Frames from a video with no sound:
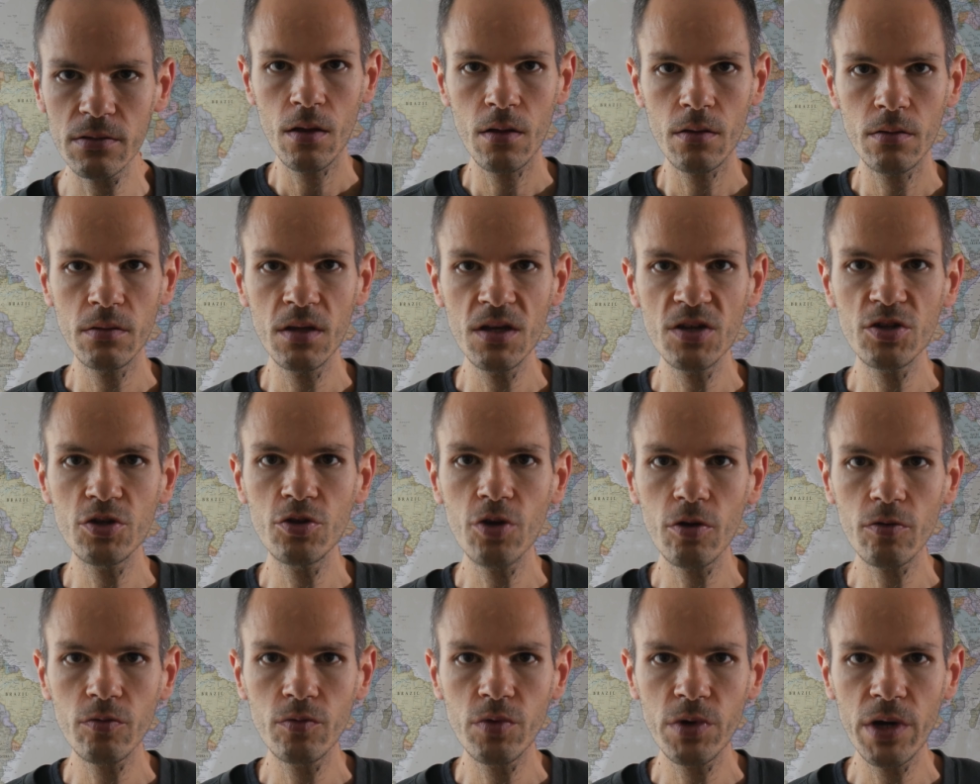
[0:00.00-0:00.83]
This
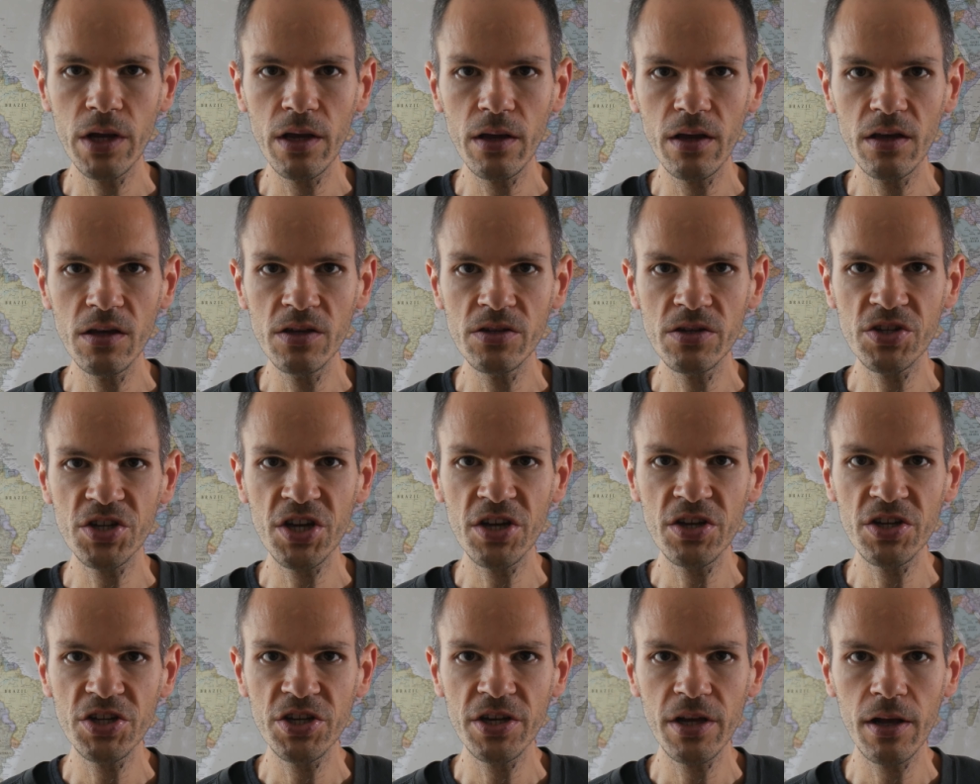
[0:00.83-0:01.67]
doctrine is
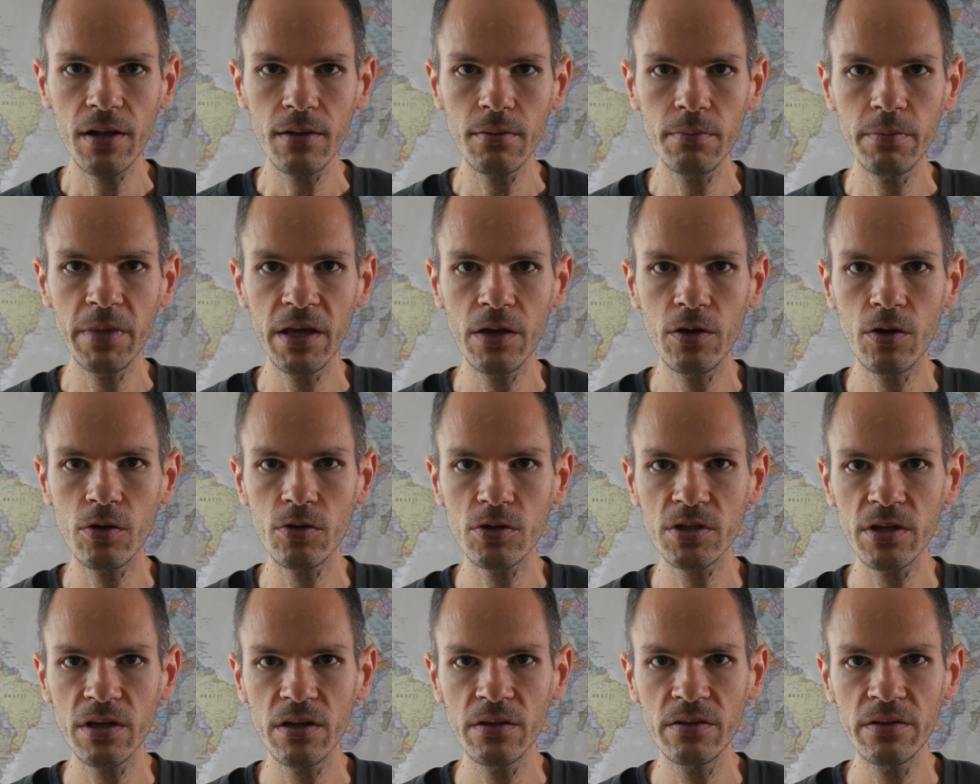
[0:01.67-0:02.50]
essential
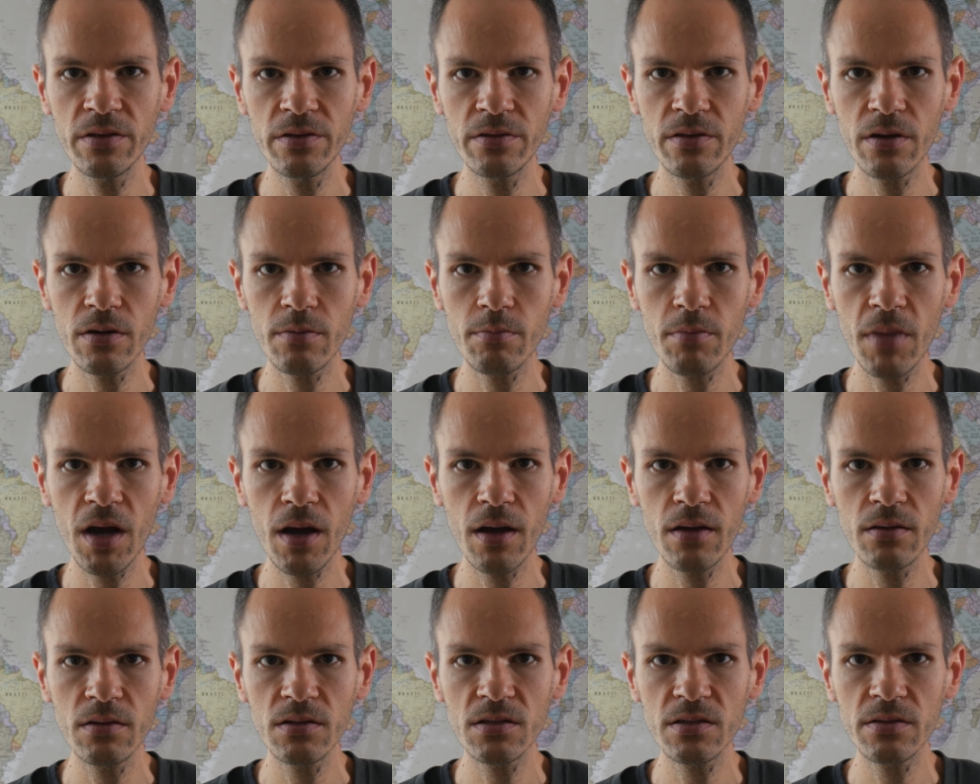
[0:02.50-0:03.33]
because it
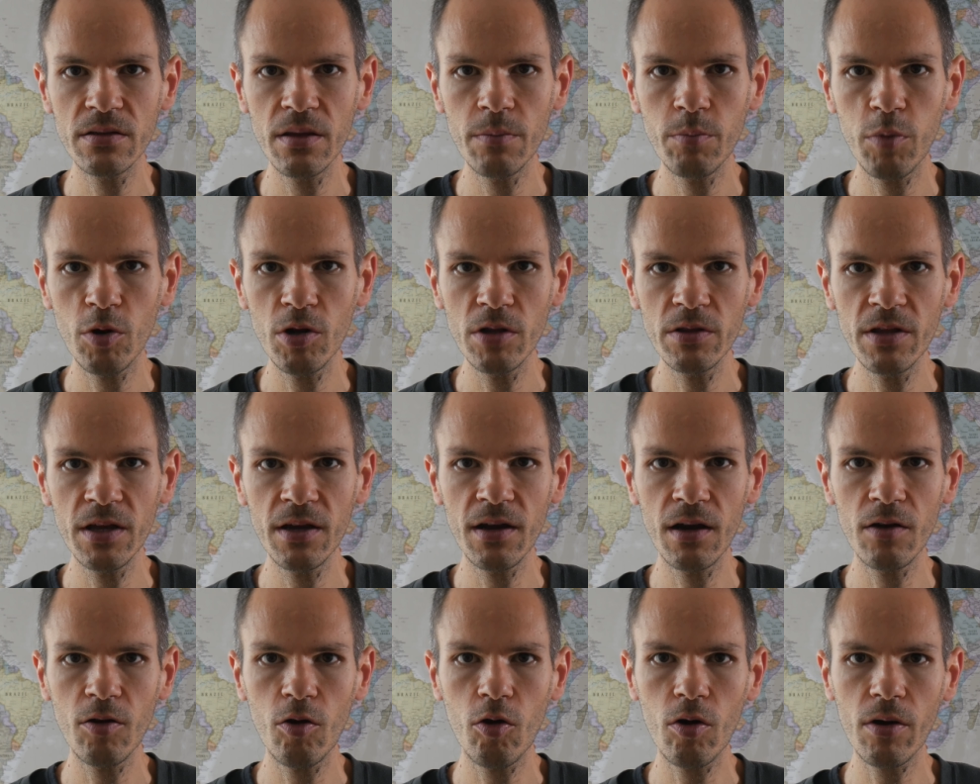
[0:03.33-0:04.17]
determines the
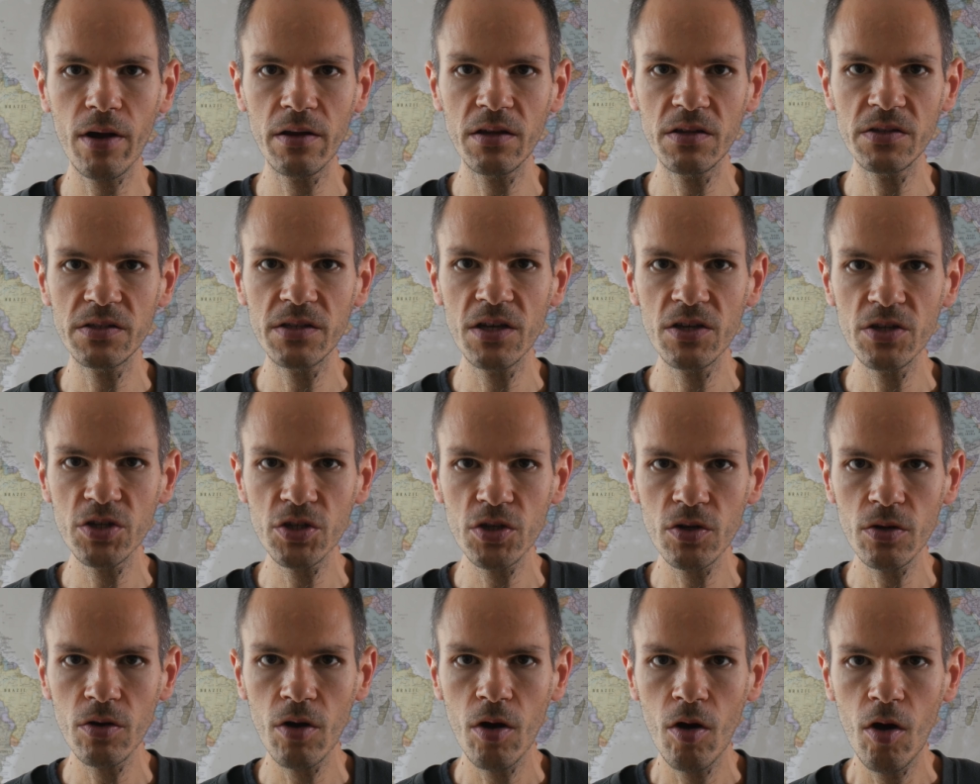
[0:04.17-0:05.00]
political
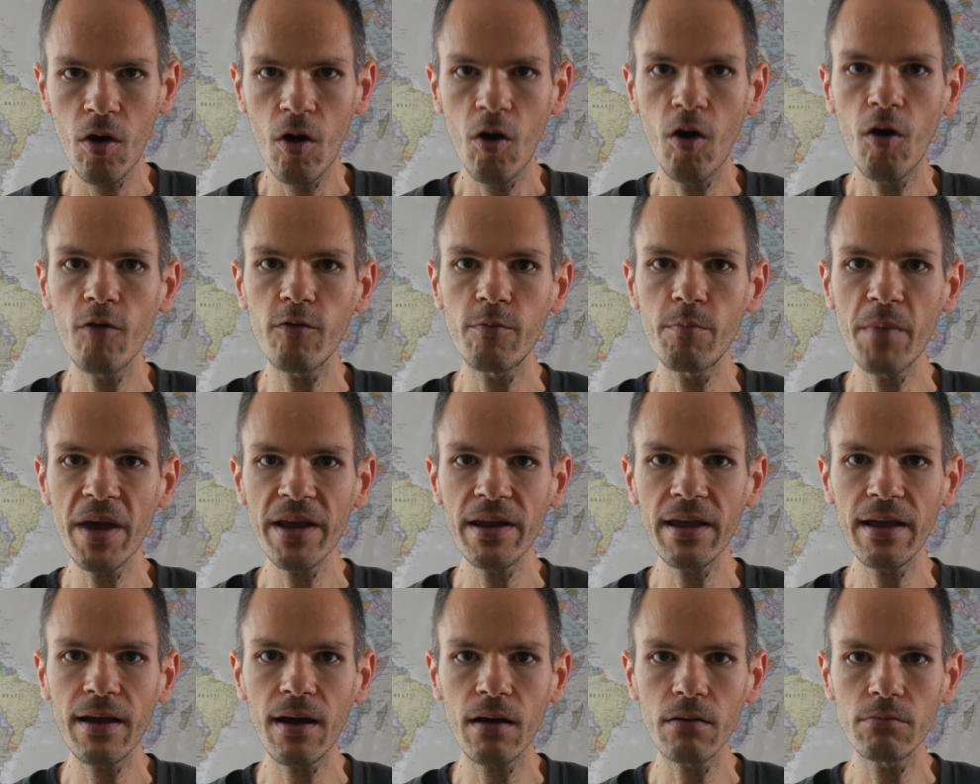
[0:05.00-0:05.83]
organization of
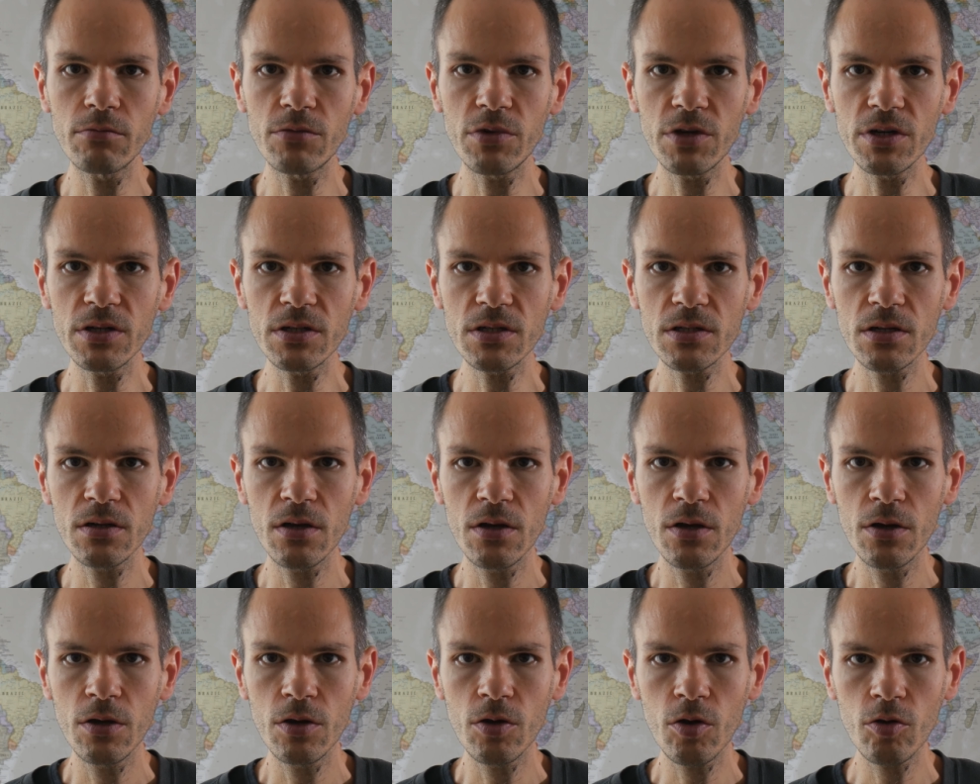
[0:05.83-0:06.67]
many countries,
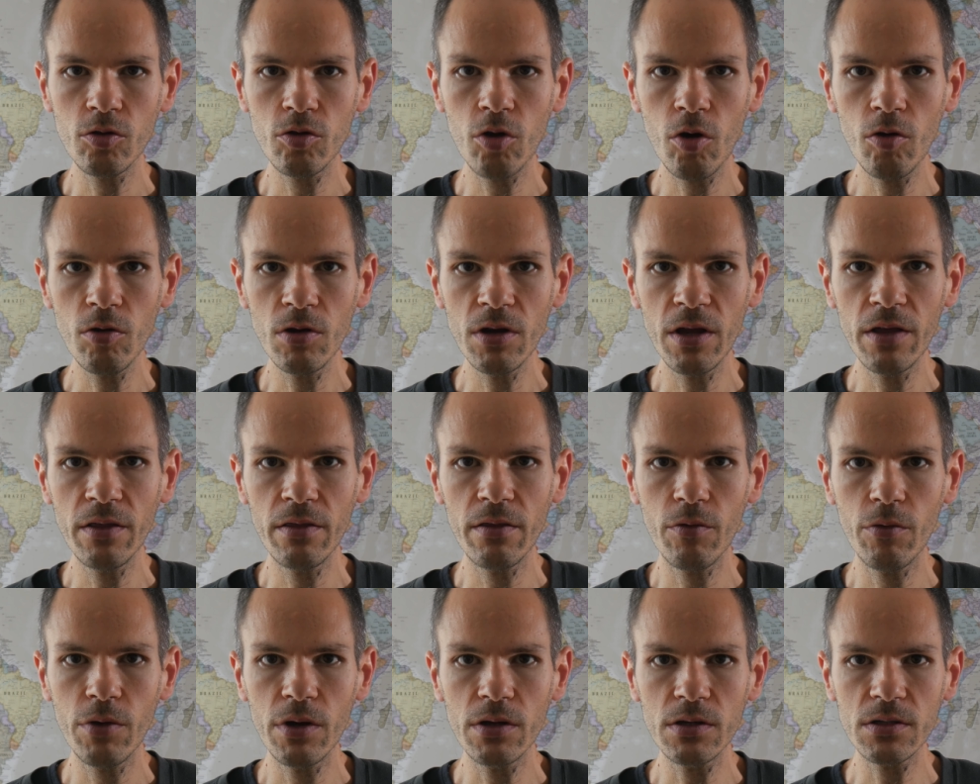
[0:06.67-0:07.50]
not only in
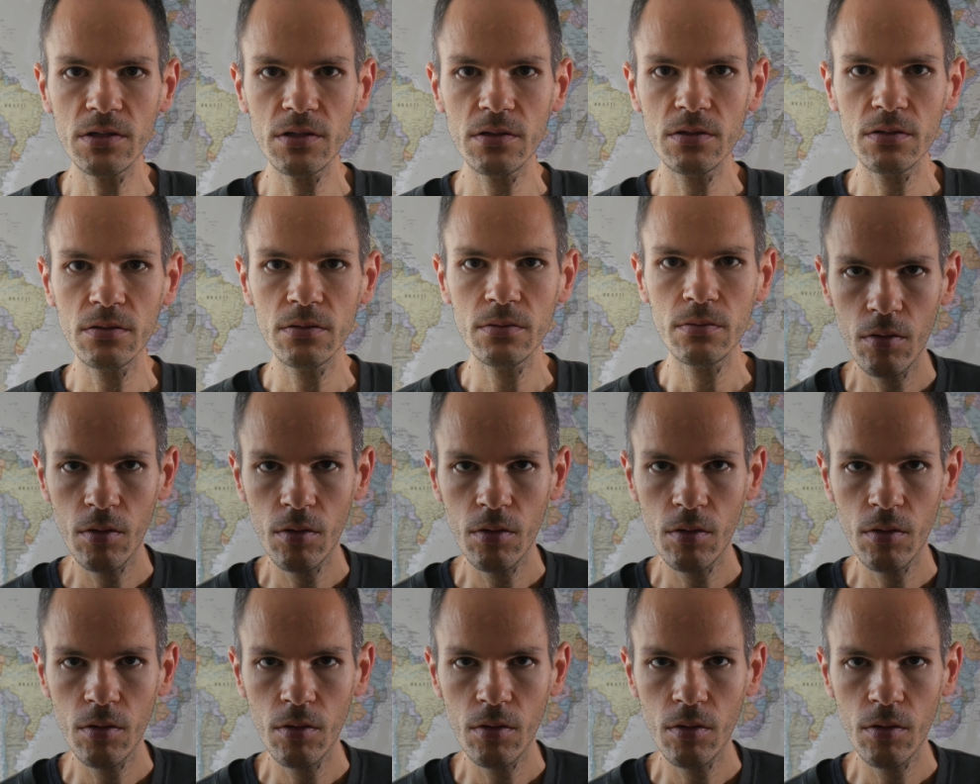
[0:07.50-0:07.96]
the West.